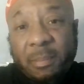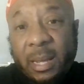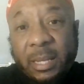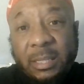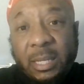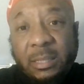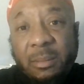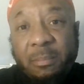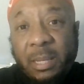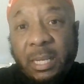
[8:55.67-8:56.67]
man,
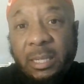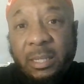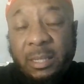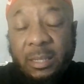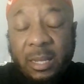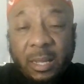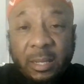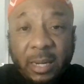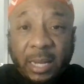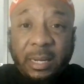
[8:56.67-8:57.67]
doesn't mean
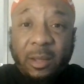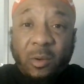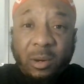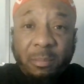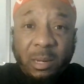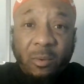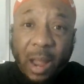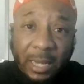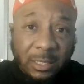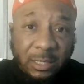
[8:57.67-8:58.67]
that they're going to be
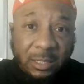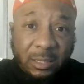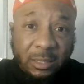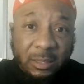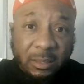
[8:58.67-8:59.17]
righteous.